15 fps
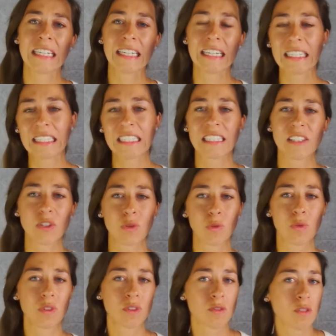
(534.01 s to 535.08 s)
and
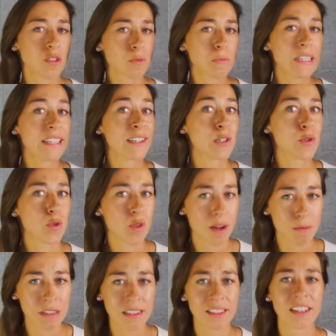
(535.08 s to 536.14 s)
to not be in
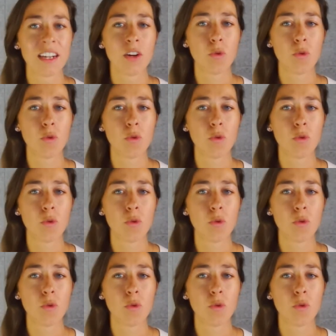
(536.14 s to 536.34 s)
trouble